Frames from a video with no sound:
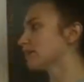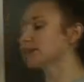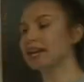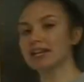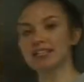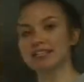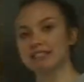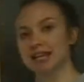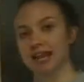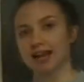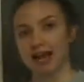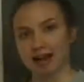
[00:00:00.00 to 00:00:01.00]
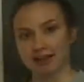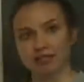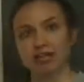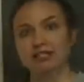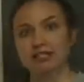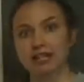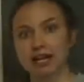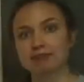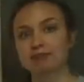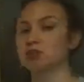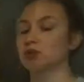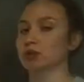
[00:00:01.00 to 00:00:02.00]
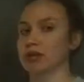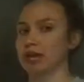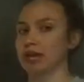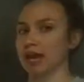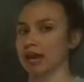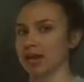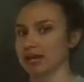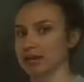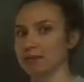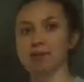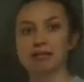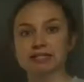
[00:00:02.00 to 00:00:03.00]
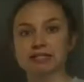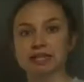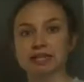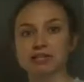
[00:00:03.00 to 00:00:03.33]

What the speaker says: let's say I have that same story again. I get a pizza